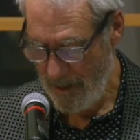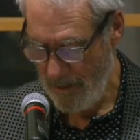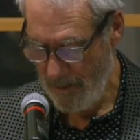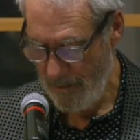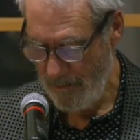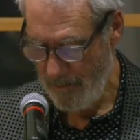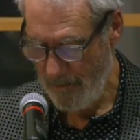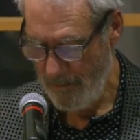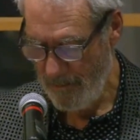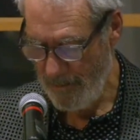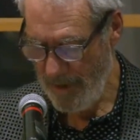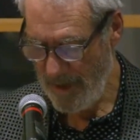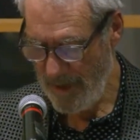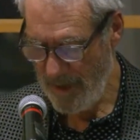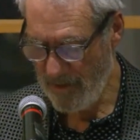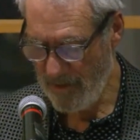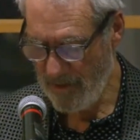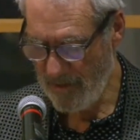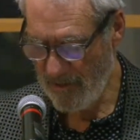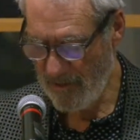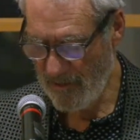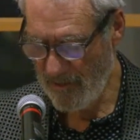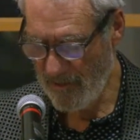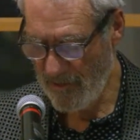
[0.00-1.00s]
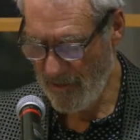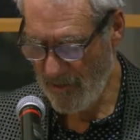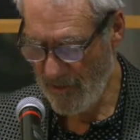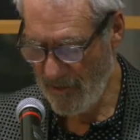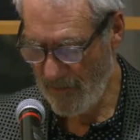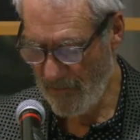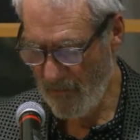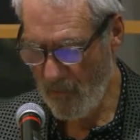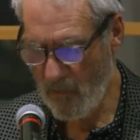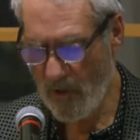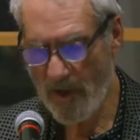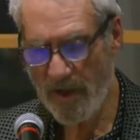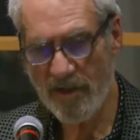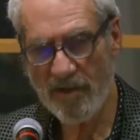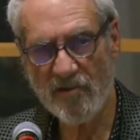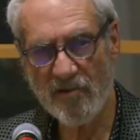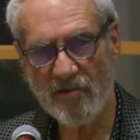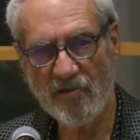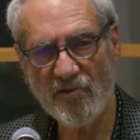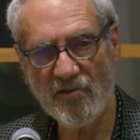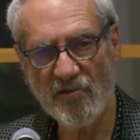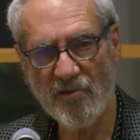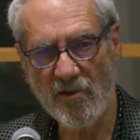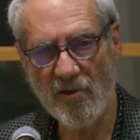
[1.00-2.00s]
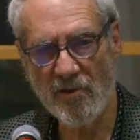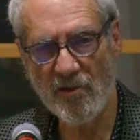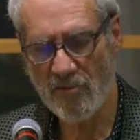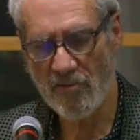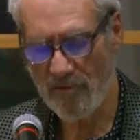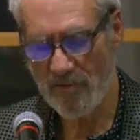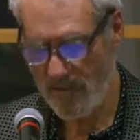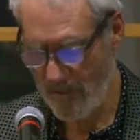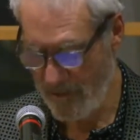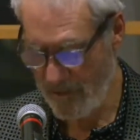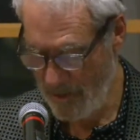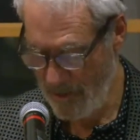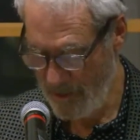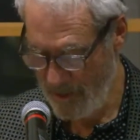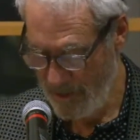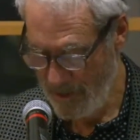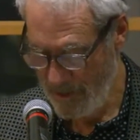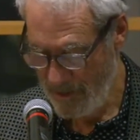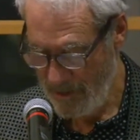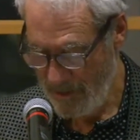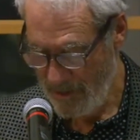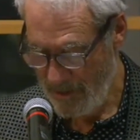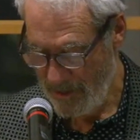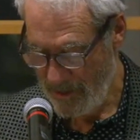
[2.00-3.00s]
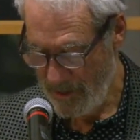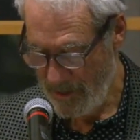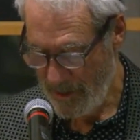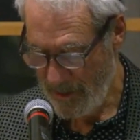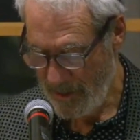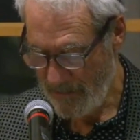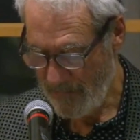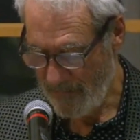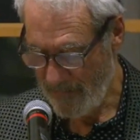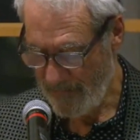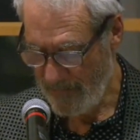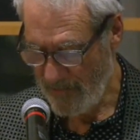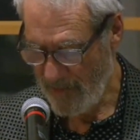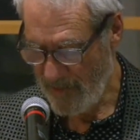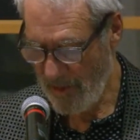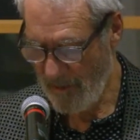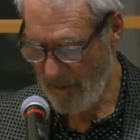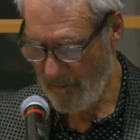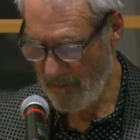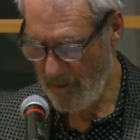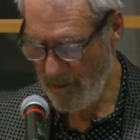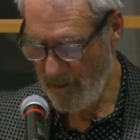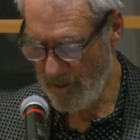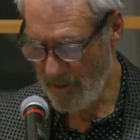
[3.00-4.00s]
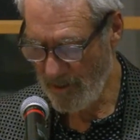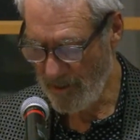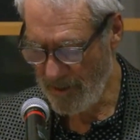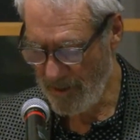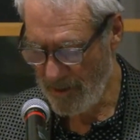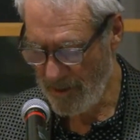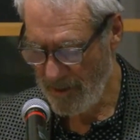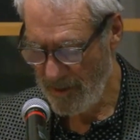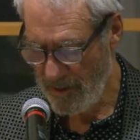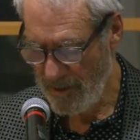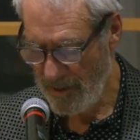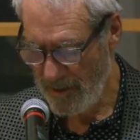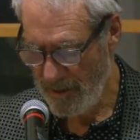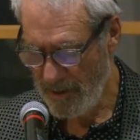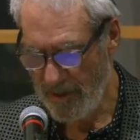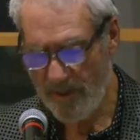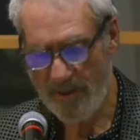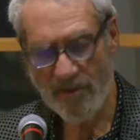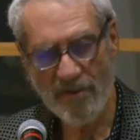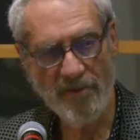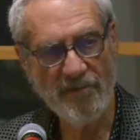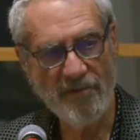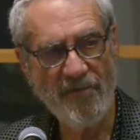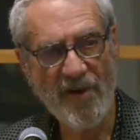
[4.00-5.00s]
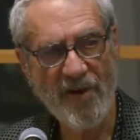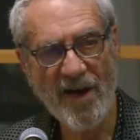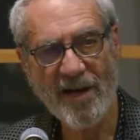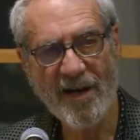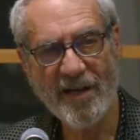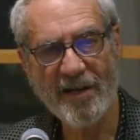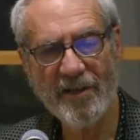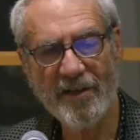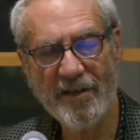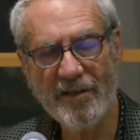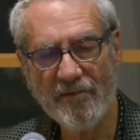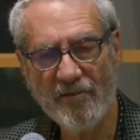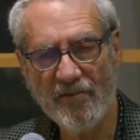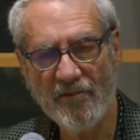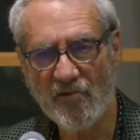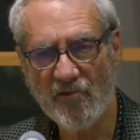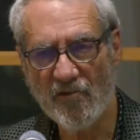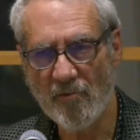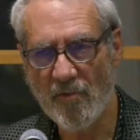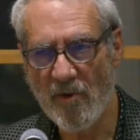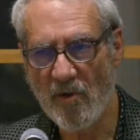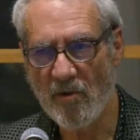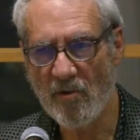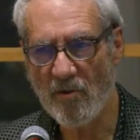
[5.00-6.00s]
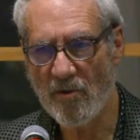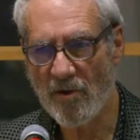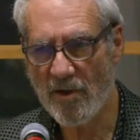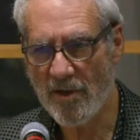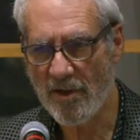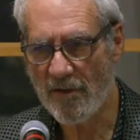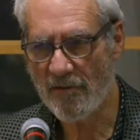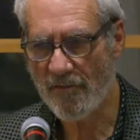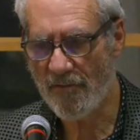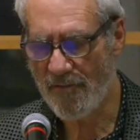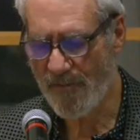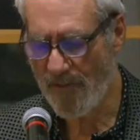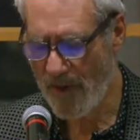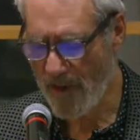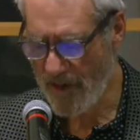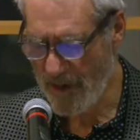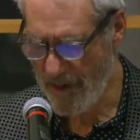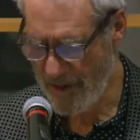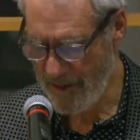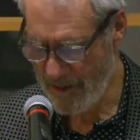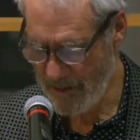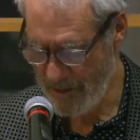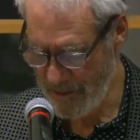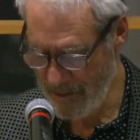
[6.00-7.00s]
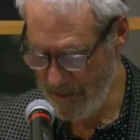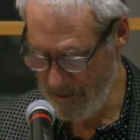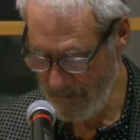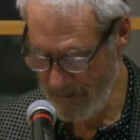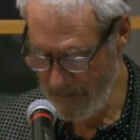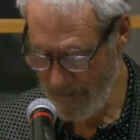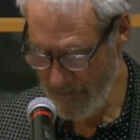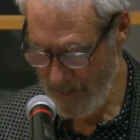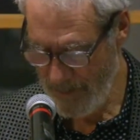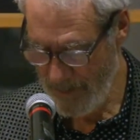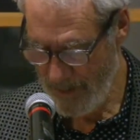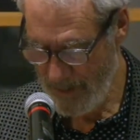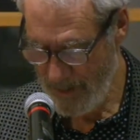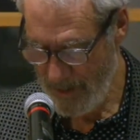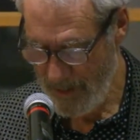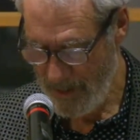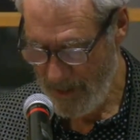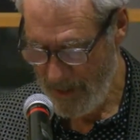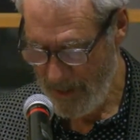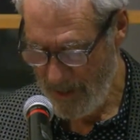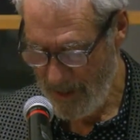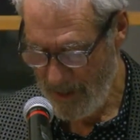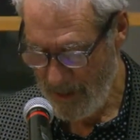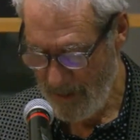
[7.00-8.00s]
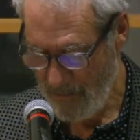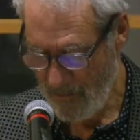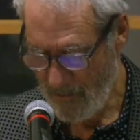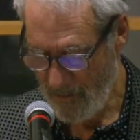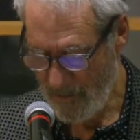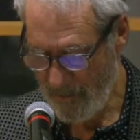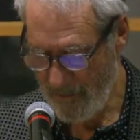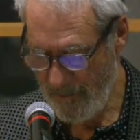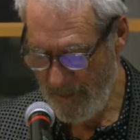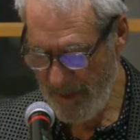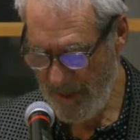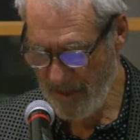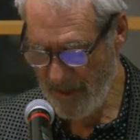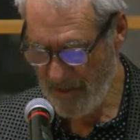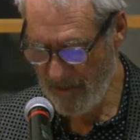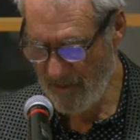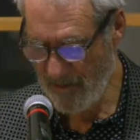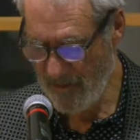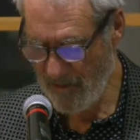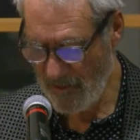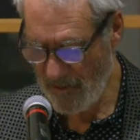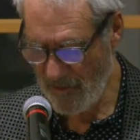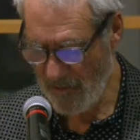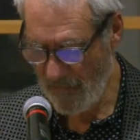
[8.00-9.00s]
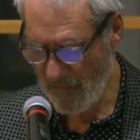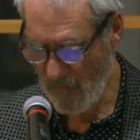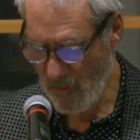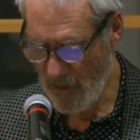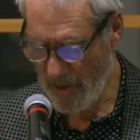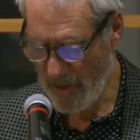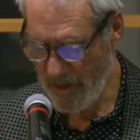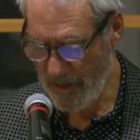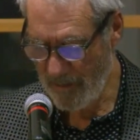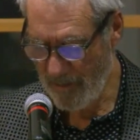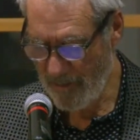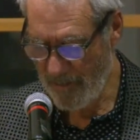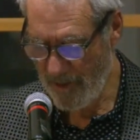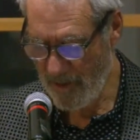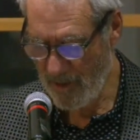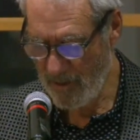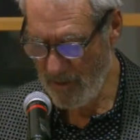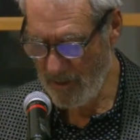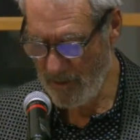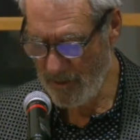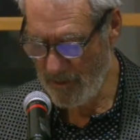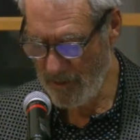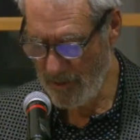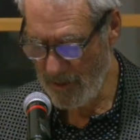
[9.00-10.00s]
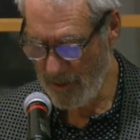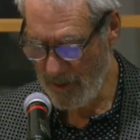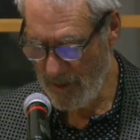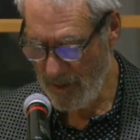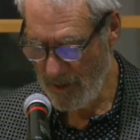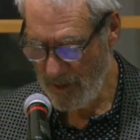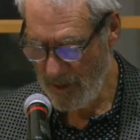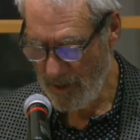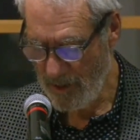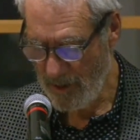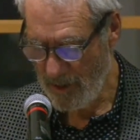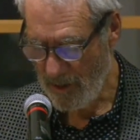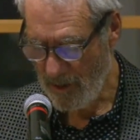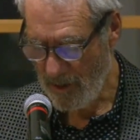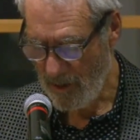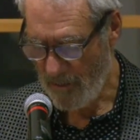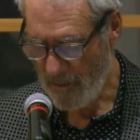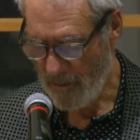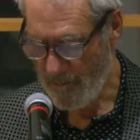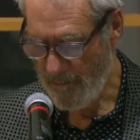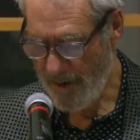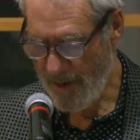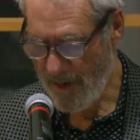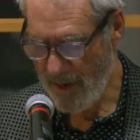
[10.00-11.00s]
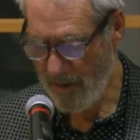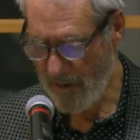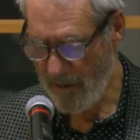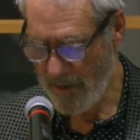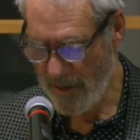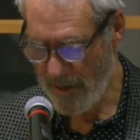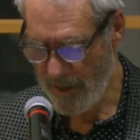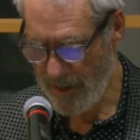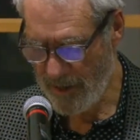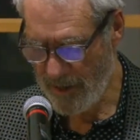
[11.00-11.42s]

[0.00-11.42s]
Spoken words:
Bits of white stone have tumbled into the valley of smoke and fire, where bits of white bone are buried.